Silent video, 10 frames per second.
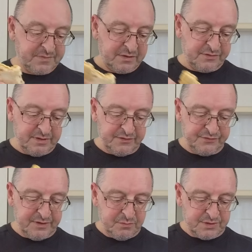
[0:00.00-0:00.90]
So let's
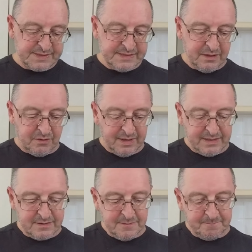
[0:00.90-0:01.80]
see what it's
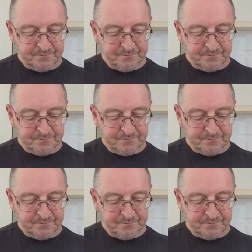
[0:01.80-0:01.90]
like